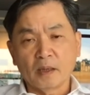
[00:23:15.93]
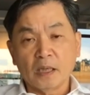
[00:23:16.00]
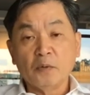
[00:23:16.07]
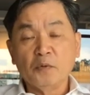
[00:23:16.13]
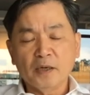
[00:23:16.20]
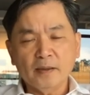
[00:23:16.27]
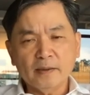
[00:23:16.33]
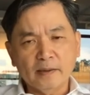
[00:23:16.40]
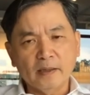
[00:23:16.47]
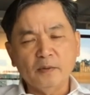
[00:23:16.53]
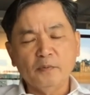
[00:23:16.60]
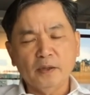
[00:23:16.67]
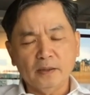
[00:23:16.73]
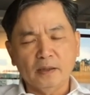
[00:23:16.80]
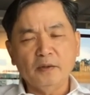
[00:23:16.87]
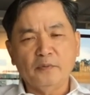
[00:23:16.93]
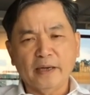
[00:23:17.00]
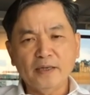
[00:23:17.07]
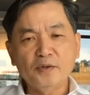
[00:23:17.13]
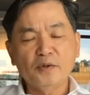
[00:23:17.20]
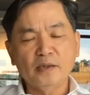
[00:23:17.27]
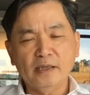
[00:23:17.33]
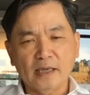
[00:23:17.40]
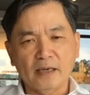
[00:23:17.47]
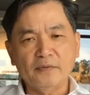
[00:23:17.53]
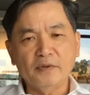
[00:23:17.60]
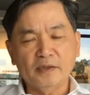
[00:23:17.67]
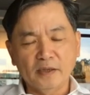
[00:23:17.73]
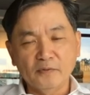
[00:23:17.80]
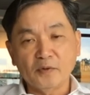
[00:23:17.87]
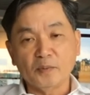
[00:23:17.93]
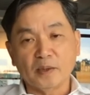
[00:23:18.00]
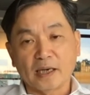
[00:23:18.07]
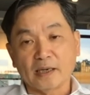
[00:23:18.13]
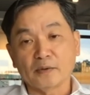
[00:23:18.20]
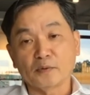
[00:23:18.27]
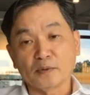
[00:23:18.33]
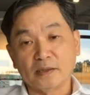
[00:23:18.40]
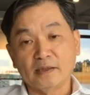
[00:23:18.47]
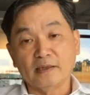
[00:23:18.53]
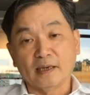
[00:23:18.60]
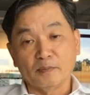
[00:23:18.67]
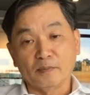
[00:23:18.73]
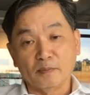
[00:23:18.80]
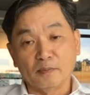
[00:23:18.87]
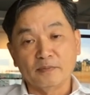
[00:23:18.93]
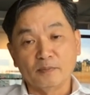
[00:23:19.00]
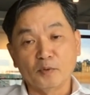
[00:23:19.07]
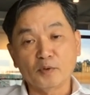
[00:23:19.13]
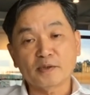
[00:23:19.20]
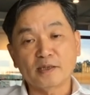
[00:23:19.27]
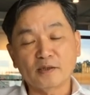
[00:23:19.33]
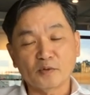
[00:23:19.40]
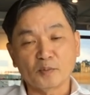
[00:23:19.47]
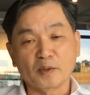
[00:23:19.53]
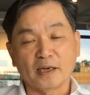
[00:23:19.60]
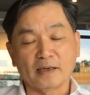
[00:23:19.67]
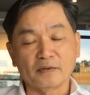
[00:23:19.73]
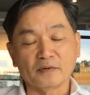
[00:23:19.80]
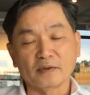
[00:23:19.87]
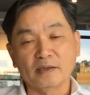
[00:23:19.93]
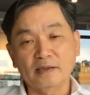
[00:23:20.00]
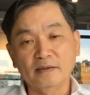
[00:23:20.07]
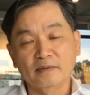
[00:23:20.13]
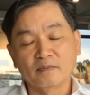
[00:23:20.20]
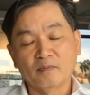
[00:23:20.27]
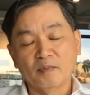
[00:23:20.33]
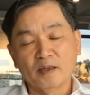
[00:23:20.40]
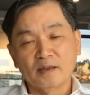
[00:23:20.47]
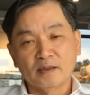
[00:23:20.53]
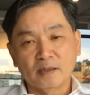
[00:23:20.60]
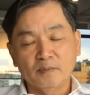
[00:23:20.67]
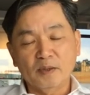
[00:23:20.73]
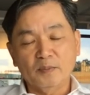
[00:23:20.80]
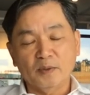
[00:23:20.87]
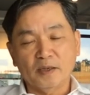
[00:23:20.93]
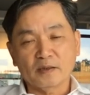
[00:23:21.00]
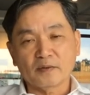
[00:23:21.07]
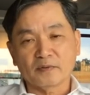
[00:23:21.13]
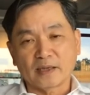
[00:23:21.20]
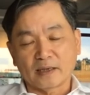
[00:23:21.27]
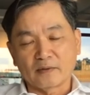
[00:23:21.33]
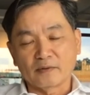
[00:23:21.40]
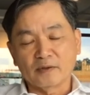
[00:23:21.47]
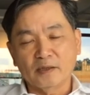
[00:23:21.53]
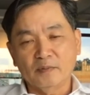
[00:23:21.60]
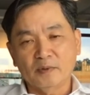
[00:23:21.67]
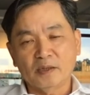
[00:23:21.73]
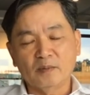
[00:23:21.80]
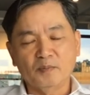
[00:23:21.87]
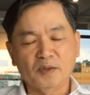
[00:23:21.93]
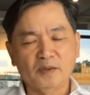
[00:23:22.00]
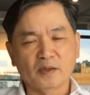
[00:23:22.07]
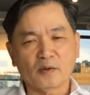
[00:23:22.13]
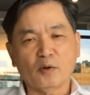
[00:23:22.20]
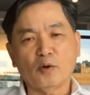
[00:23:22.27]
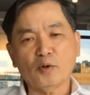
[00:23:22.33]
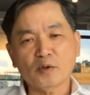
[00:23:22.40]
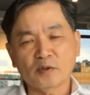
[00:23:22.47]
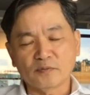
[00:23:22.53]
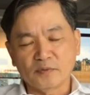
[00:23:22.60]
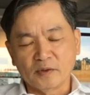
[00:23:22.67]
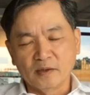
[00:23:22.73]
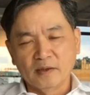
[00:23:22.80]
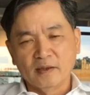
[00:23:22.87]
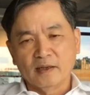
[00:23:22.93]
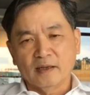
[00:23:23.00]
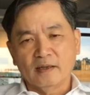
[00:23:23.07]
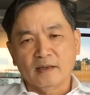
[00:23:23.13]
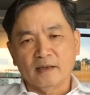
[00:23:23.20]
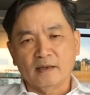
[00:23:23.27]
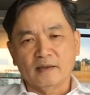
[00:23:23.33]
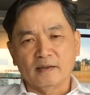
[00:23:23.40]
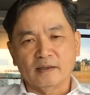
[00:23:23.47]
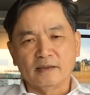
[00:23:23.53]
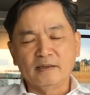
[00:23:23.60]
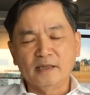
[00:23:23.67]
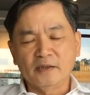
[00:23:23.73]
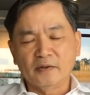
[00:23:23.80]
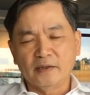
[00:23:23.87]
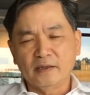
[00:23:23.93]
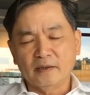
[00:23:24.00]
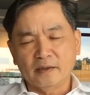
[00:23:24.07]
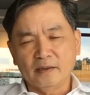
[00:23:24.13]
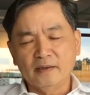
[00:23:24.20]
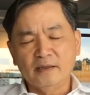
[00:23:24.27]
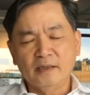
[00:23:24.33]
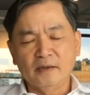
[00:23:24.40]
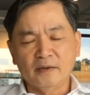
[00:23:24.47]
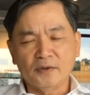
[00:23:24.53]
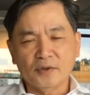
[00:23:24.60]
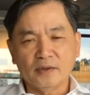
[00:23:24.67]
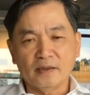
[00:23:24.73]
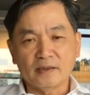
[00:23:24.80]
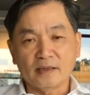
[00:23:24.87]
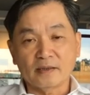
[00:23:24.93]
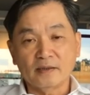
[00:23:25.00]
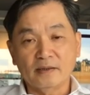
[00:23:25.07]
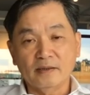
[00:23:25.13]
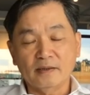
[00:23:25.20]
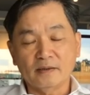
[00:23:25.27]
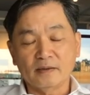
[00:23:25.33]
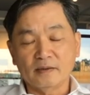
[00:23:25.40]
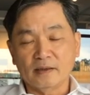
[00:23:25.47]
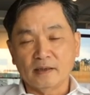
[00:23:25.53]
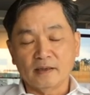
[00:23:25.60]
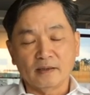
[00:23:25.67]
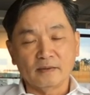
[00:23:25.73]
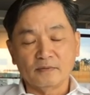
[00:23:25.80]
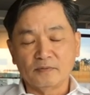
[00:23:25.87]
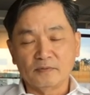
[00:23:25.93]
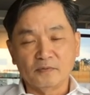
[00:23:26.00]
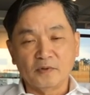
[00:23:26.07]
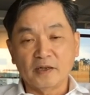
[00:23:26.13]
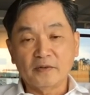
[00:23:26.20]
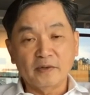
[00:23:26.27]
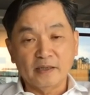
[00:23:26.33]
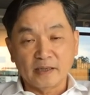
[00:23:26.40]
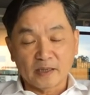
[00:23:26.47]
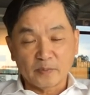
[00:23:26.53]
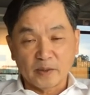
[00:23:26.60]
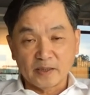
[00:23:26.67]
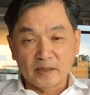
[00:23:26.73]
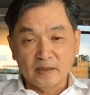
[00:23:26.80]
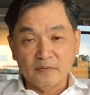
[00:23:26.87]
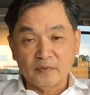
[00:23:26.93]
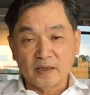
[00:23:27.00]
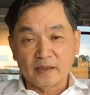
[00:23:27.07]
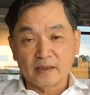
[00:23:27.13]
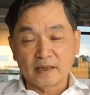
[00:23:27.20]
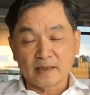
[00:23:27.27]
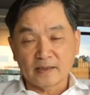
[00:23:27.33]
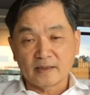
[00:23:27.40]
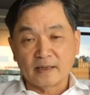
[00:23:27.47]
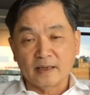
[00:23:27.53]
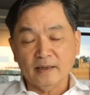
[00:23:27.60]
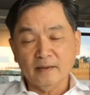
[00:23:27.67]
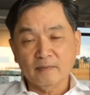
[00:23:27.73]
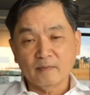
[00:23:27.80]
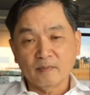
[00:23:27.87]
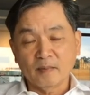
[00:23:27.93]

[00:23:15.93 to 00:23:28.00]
It will eventually everything will be IoT. I believe most things will be IoT simply because of technology. Simply the cost of integration is actually very inexpensive when it gets there.